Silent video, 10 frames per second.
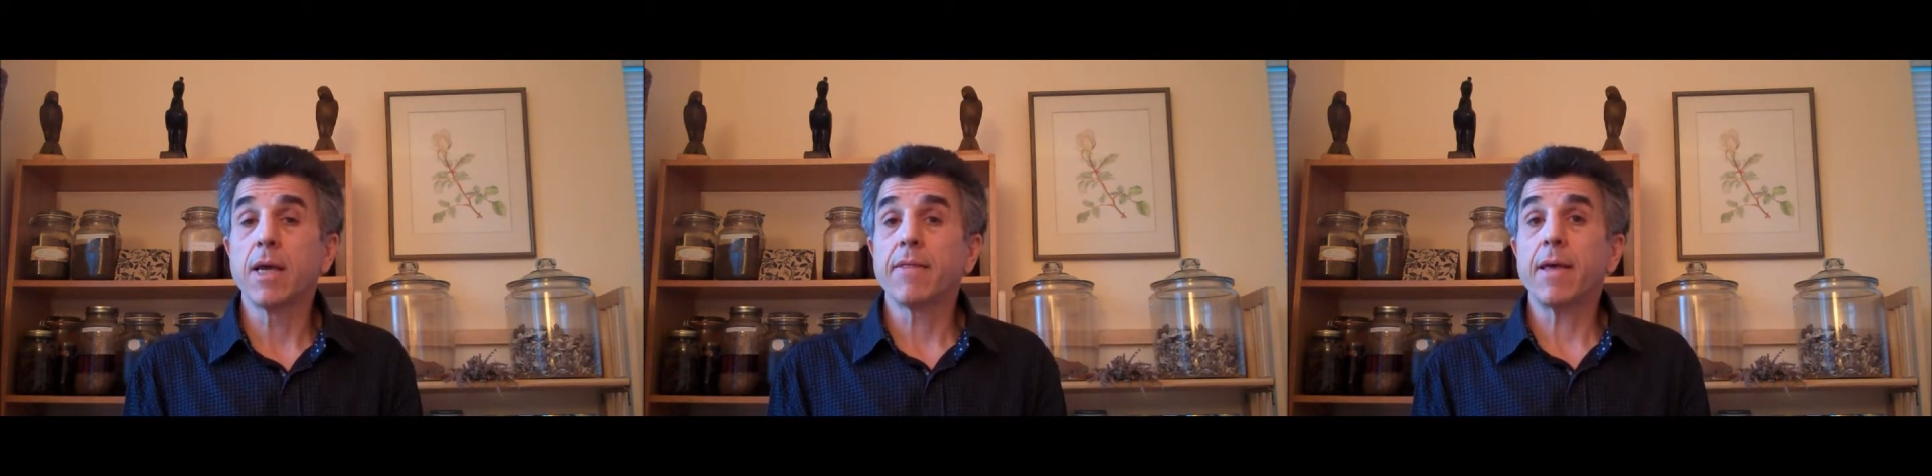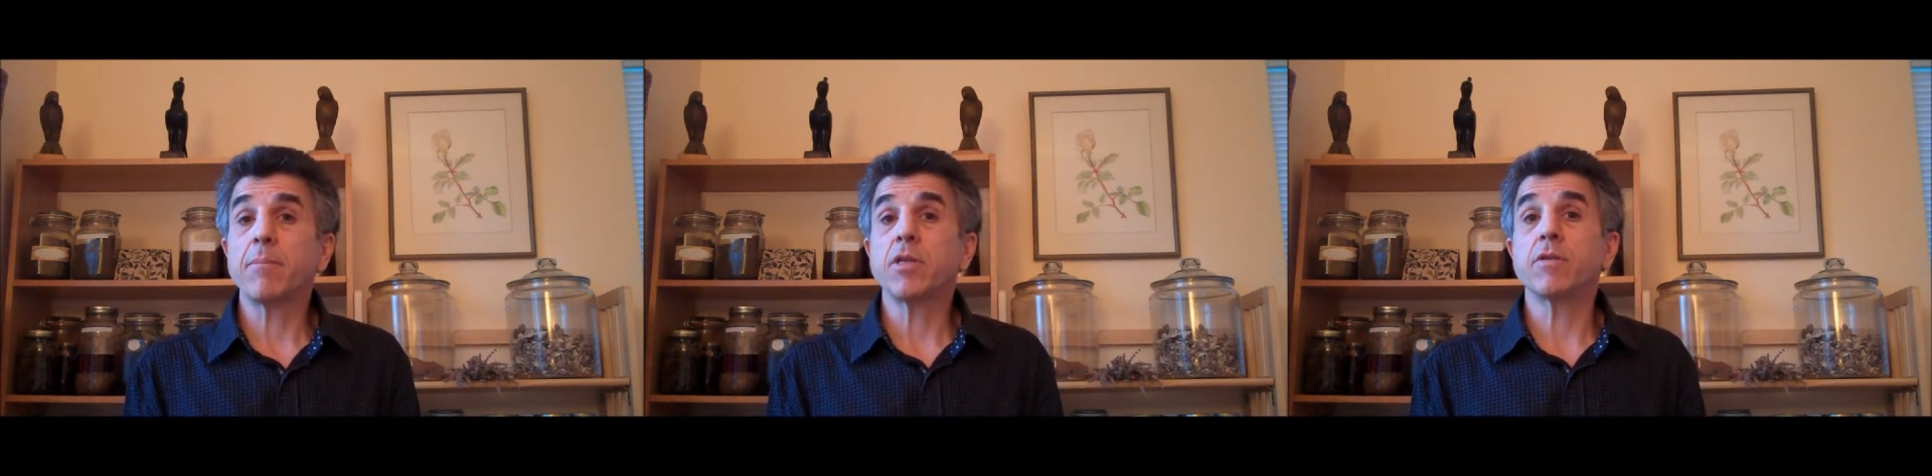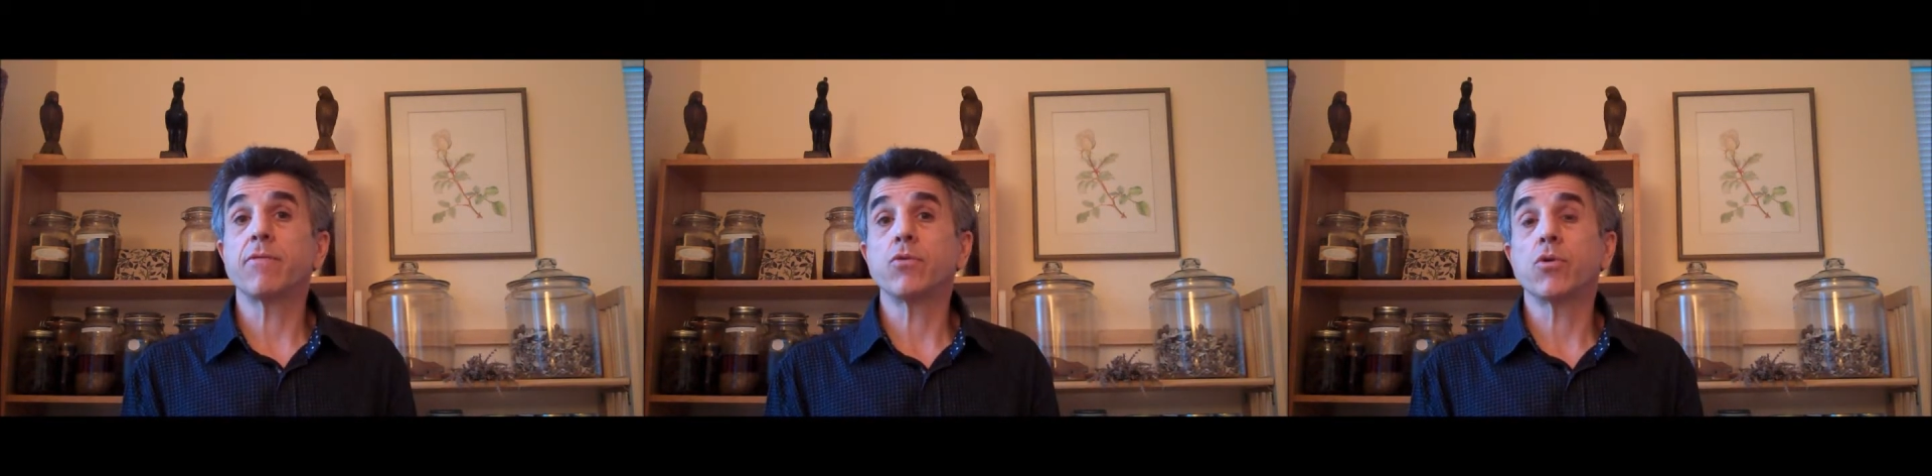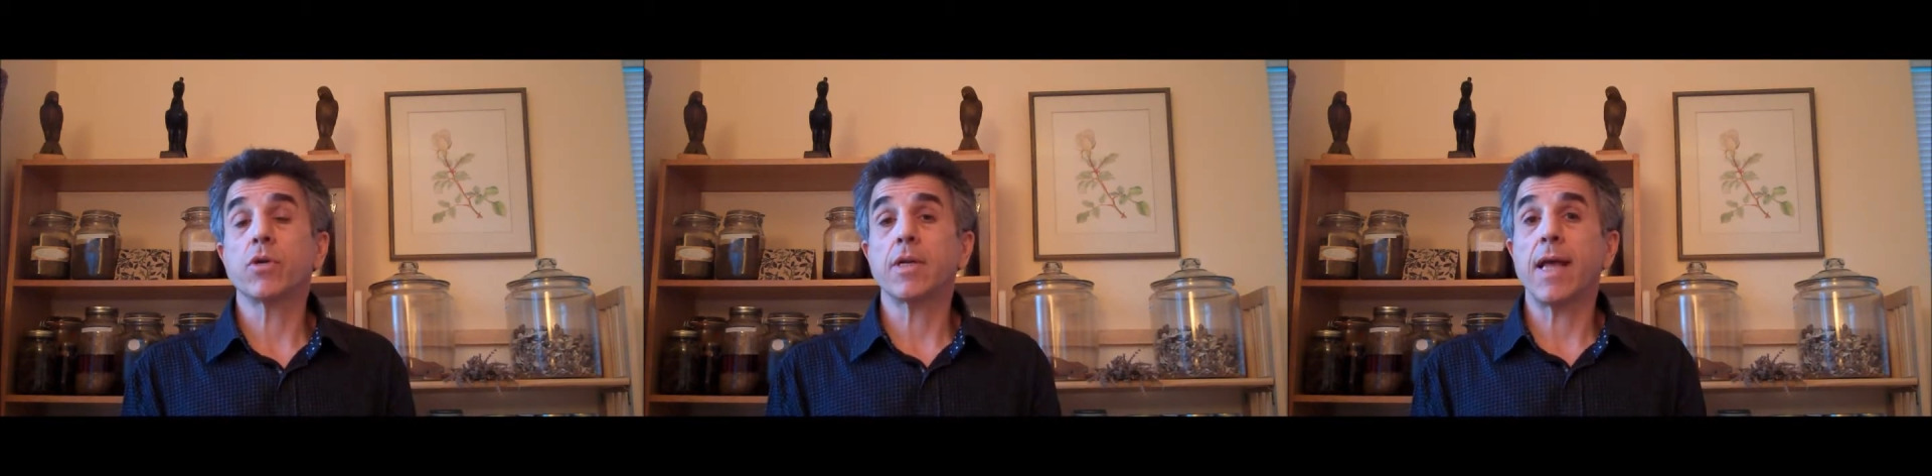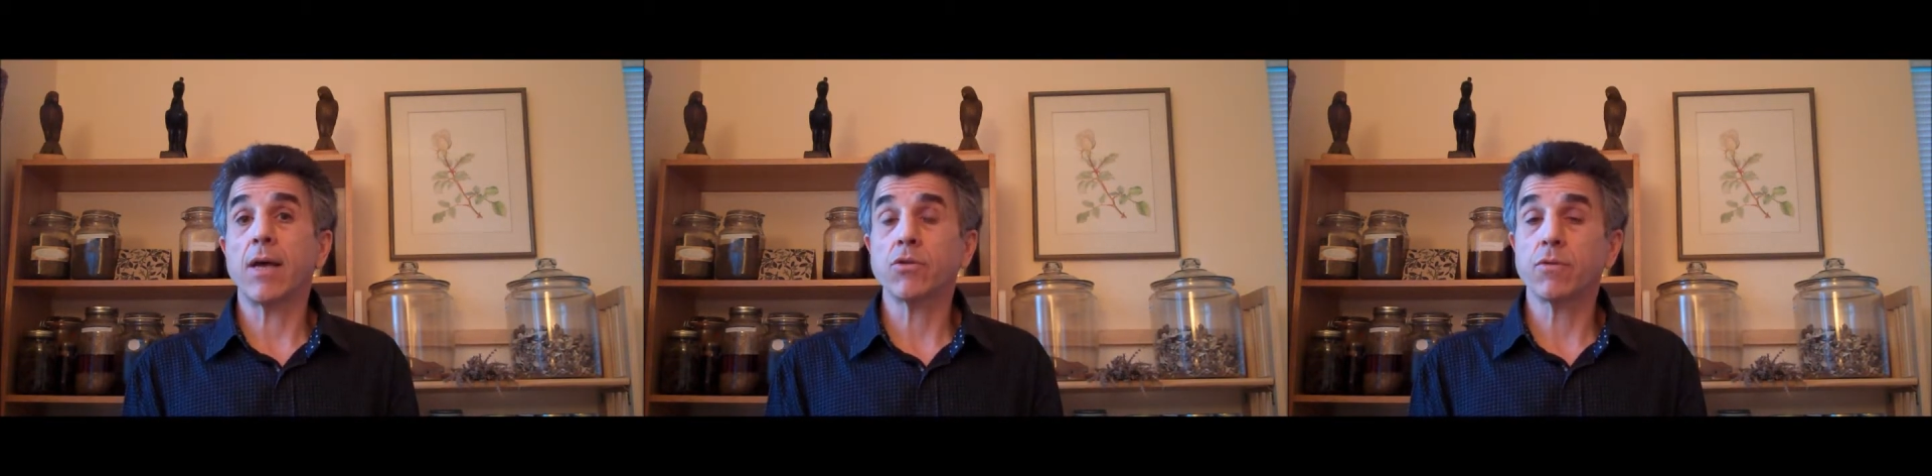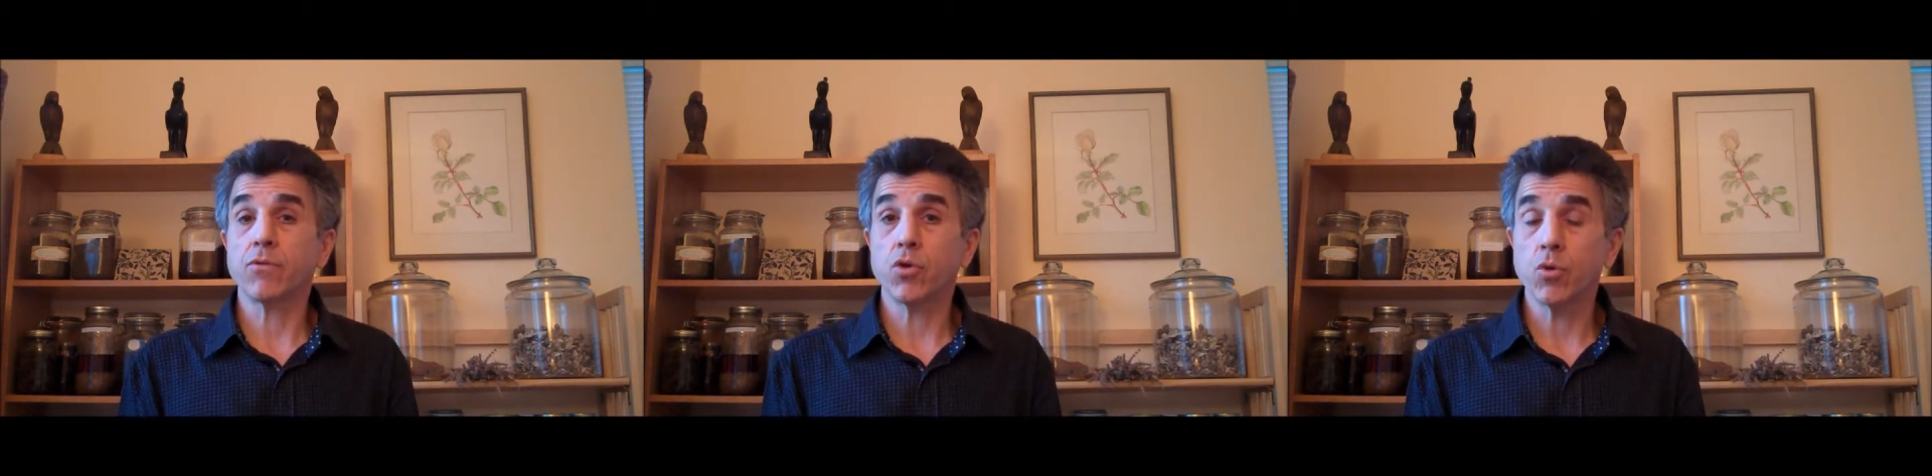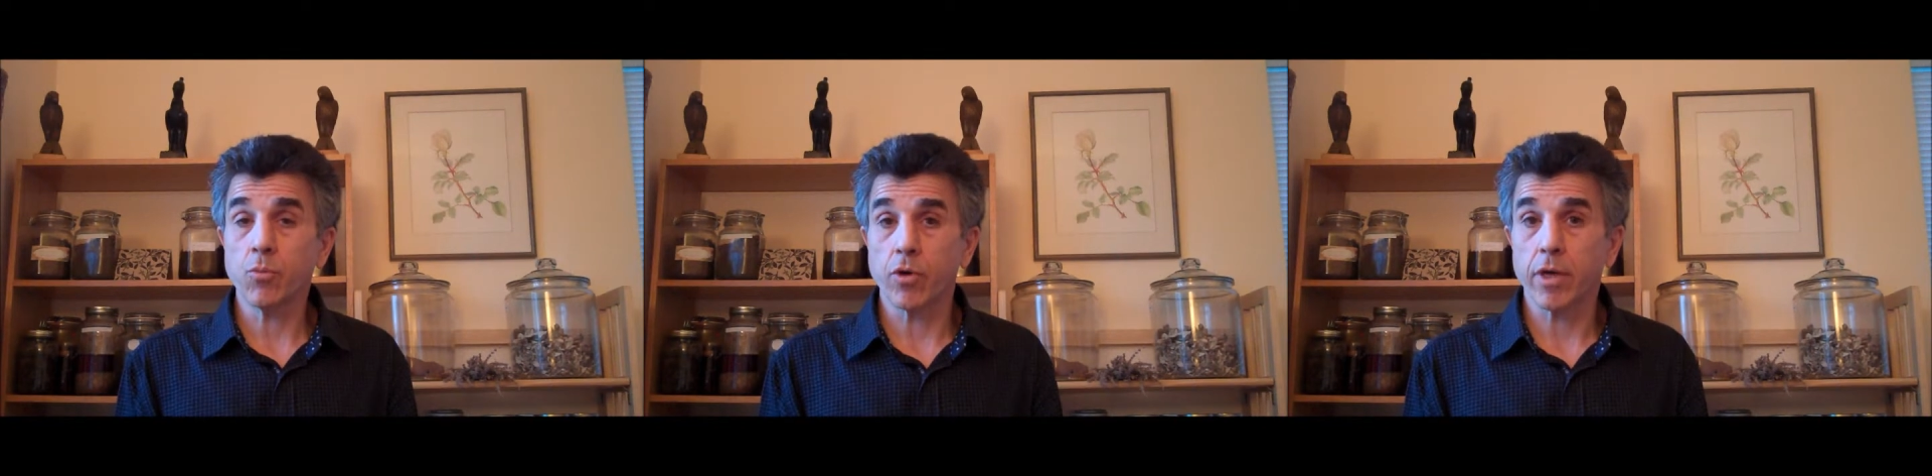That means if you took an ounce of
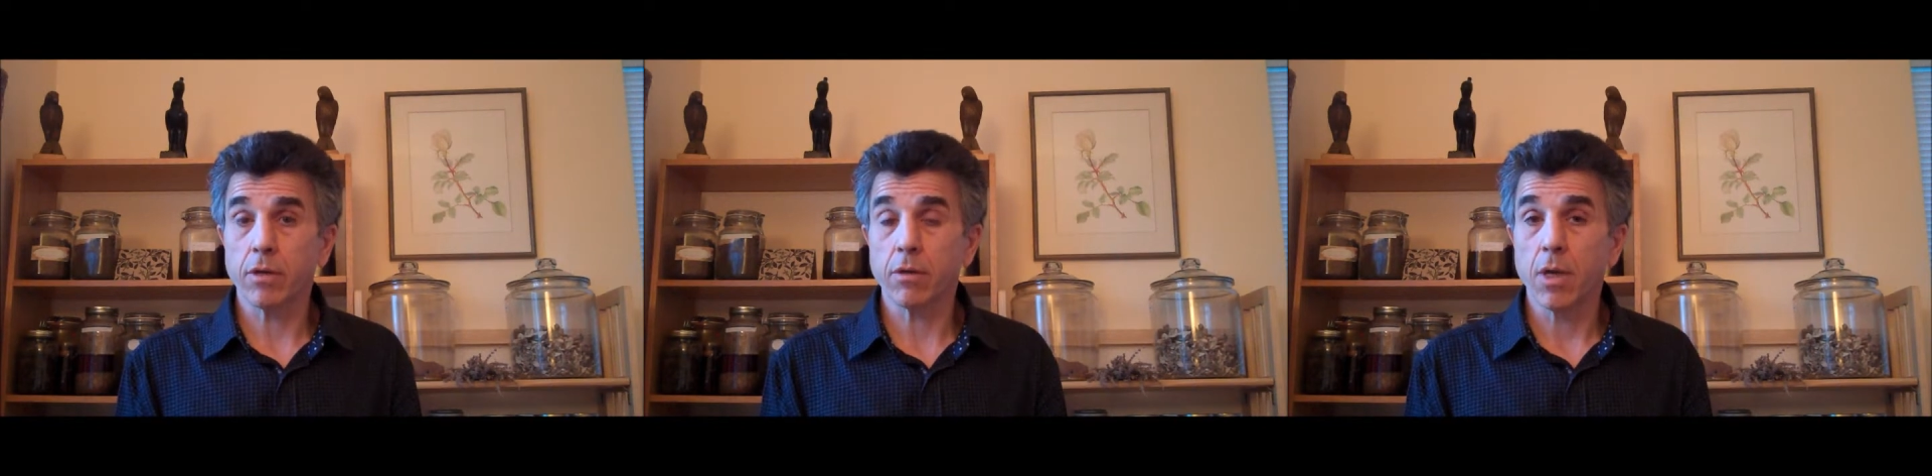turmeric